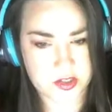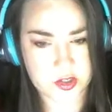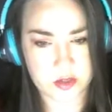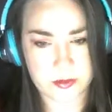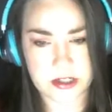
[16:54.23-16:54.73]

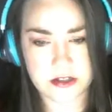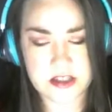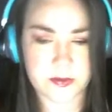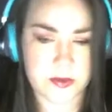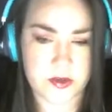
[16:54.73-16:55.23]
You're a
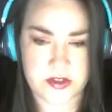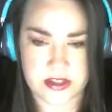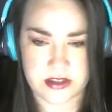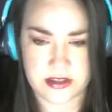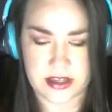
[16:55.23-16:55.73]
balanced
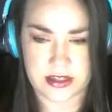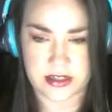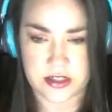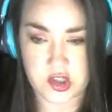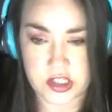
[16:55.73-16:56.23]
person that
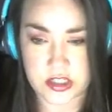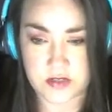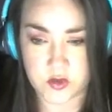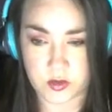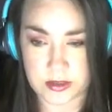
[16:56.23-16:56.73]
can achieve
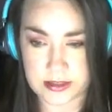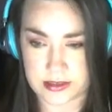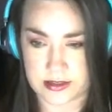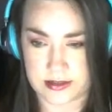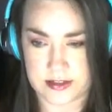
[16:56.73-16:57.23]
great
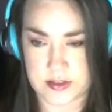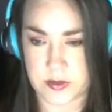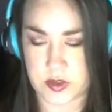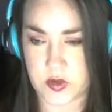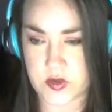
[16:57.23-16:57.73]
things,
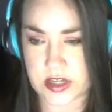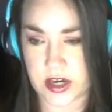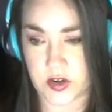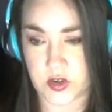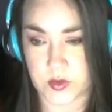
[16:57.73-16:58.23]
but knows
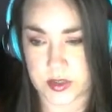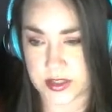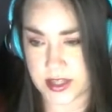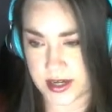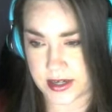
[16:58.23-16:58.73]
how to
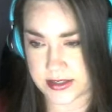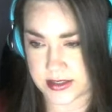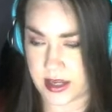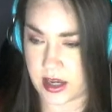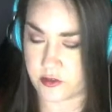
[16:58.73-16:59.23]
relax
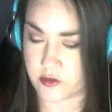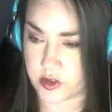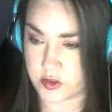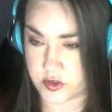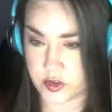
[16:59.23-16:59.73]
and have
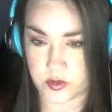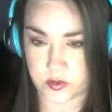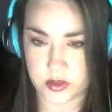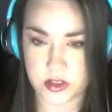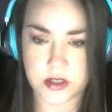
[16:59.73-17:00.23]
fun too.
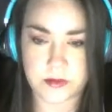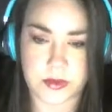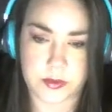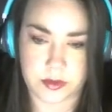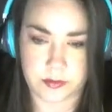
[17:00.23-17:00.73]

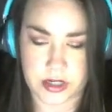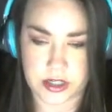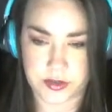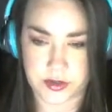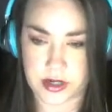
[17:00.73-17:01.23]
People
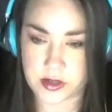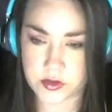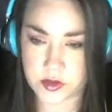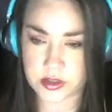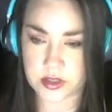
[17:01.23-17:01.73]
admire your
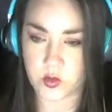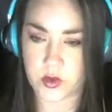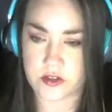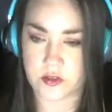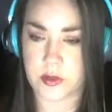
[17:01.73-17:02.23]
outlook and
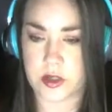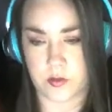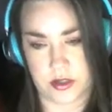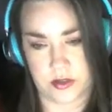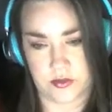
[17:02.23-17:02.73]
want to be
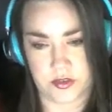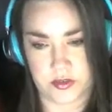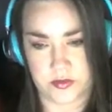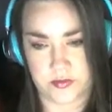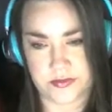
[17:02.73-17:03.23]
around
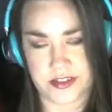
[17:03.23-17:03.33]
you.